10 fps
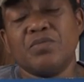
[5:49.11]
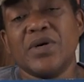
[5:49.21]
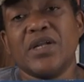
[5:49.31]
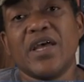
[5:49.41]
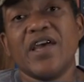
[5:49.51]

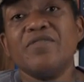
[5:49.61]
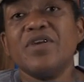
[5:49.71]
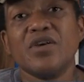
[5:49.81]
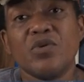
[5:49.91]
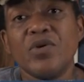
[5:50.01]
but a
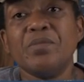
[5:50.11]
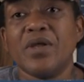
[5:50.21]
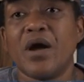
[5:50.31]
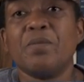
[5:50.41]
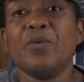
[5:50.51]
heavy
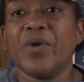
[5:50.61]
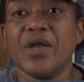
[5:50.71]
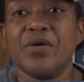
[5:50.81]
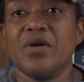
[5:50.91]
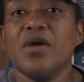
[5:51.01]
equipment
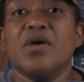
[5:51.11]
operator,